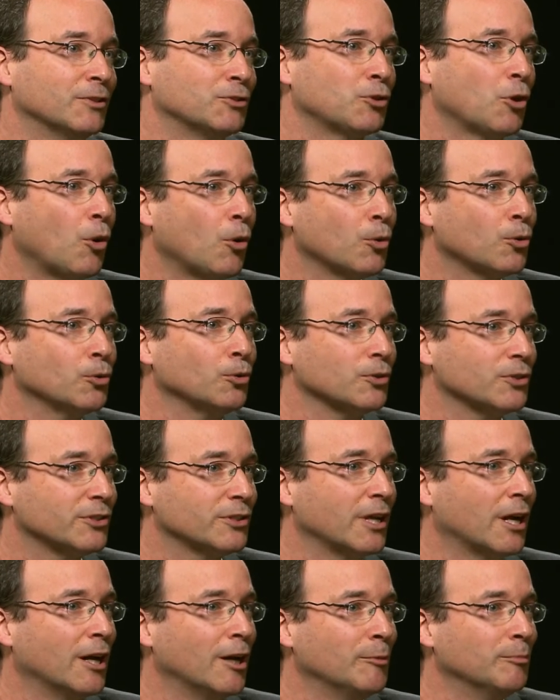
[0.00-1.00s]
the total
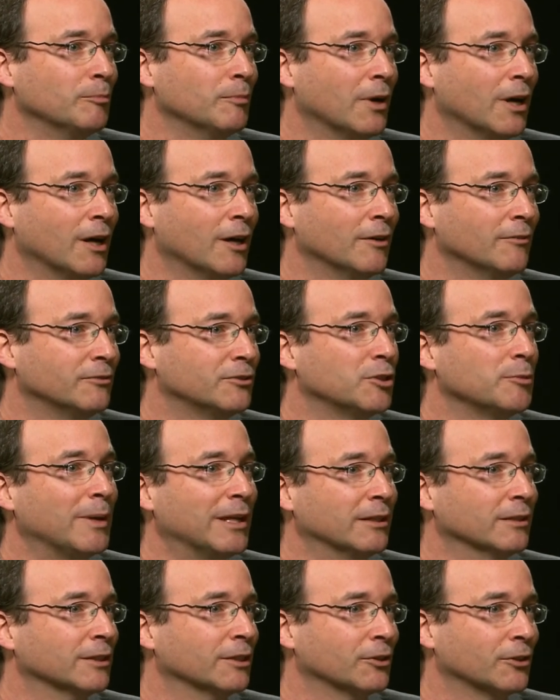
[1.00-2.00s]
sum of
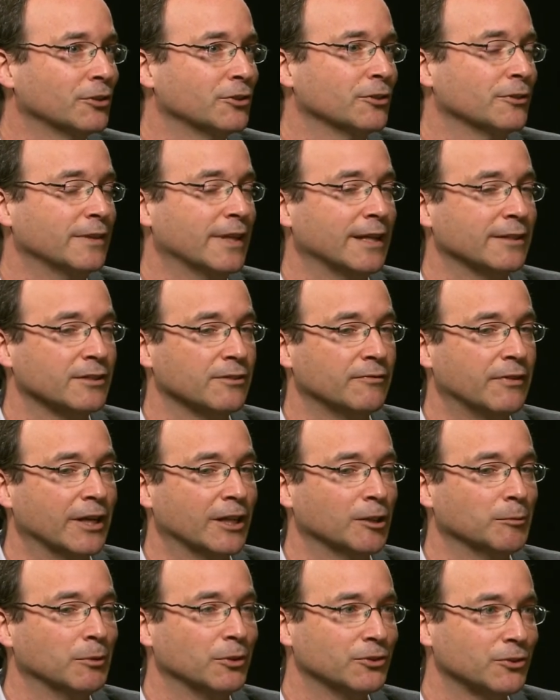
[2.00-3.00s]
Tibetan literature that's
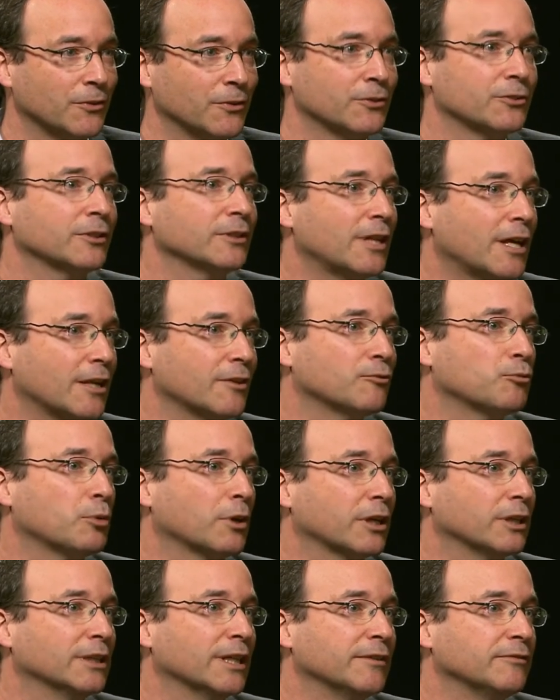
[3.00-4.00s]
available. So there's a lot of
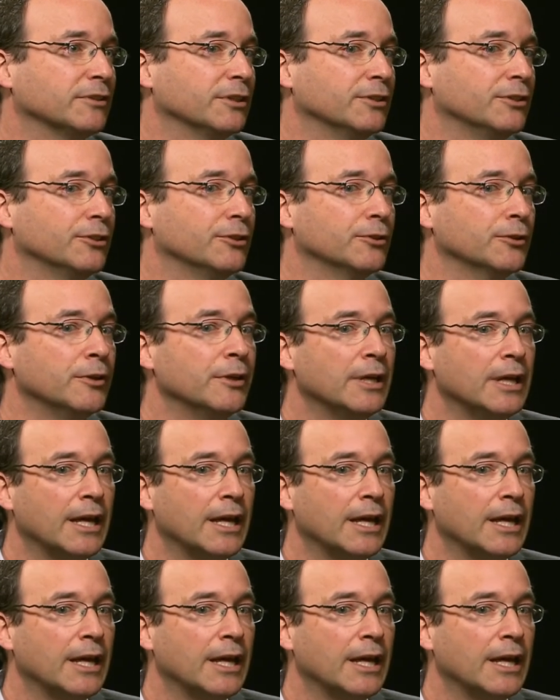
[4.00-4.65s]
work left to do.